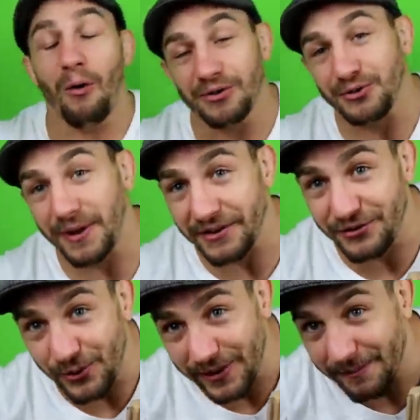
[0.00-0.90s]
also then
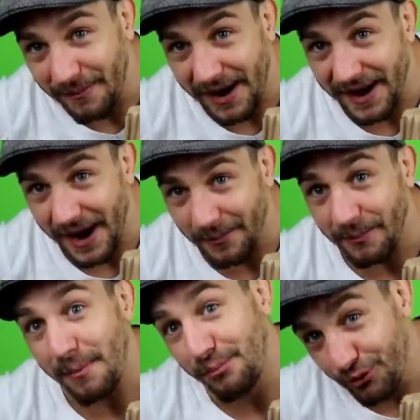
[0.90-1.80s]
showed him my uh,
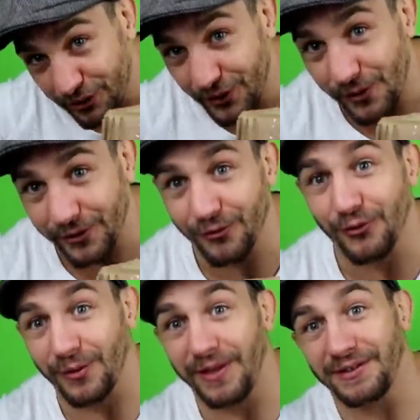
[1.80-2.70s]
my pre-order
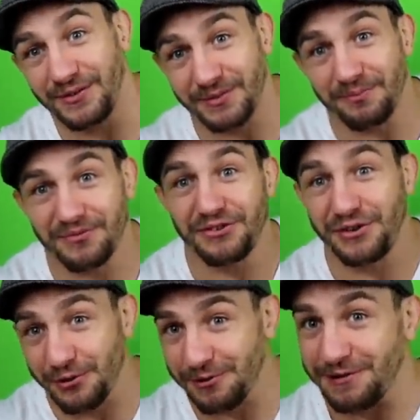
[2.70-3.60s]
for this
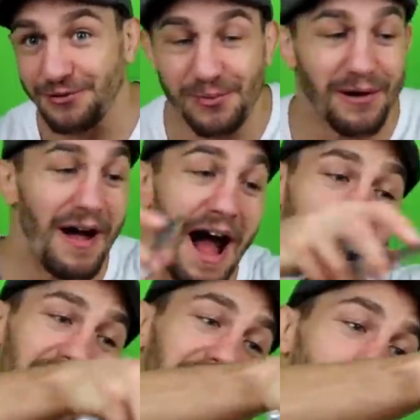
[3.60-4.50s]
series as well.
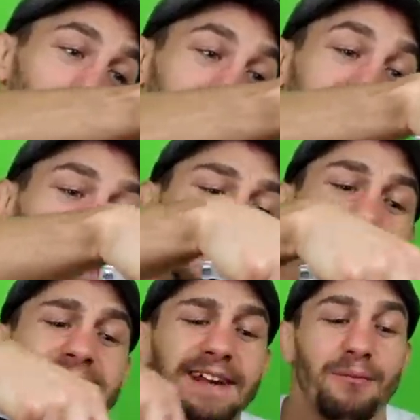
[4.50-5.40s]
I can't help it.
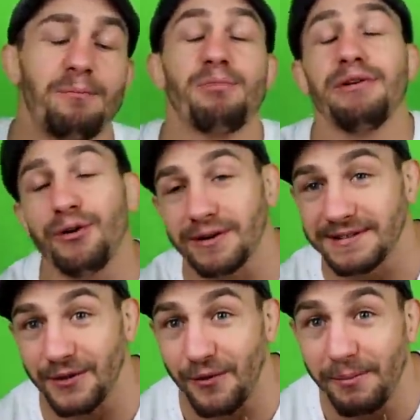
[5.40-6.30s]
It's easy to pre-order
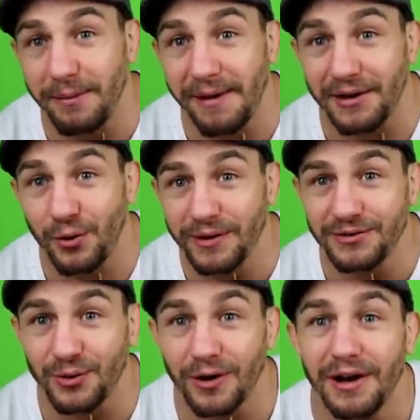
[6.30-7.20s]
stuff on Big Bad Toy
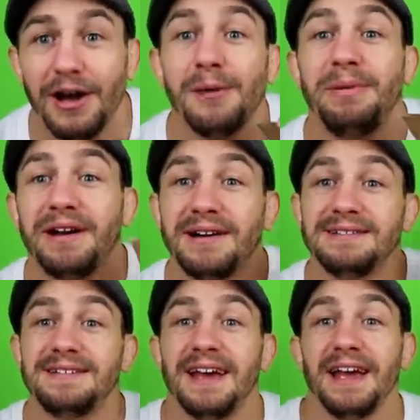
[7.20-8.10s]
Store
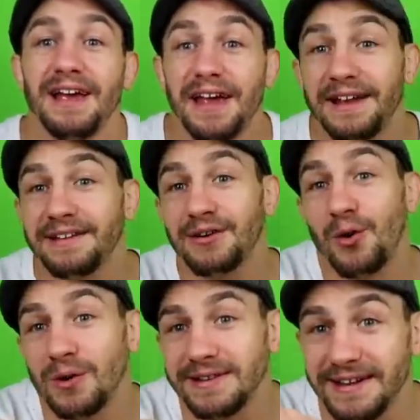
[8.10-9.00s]
because it doesn't cost